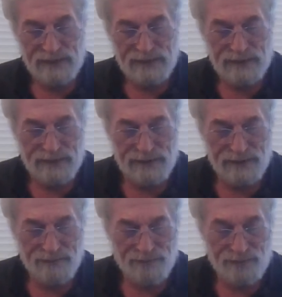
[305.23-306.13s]

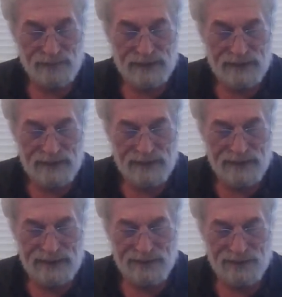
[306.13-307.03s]
Uh,
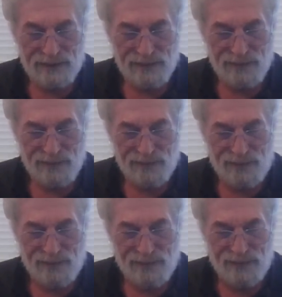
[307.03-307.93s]
it has
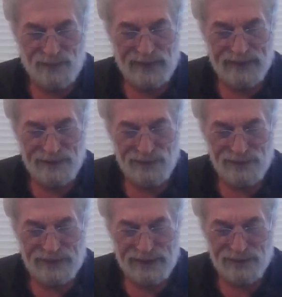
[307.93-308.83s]

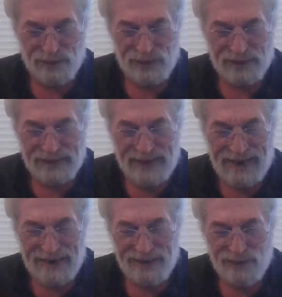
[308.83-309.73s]

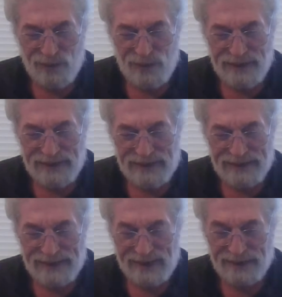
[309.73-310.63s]
phenyltetrathione
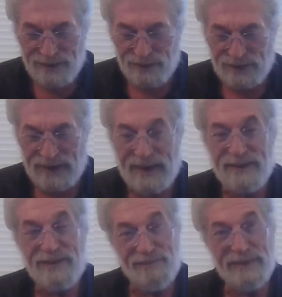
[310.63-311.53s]

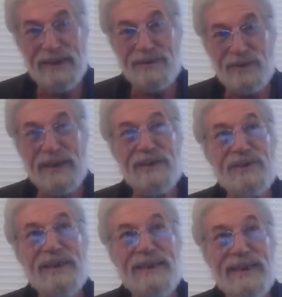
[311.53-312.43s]
glycosides. Yeah, try to
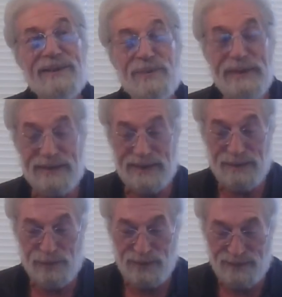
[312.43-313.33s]
say that 3
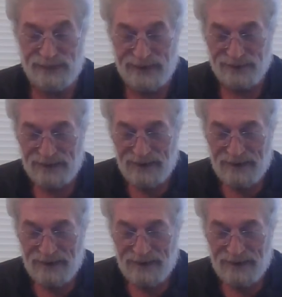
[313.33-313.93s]
times real fast.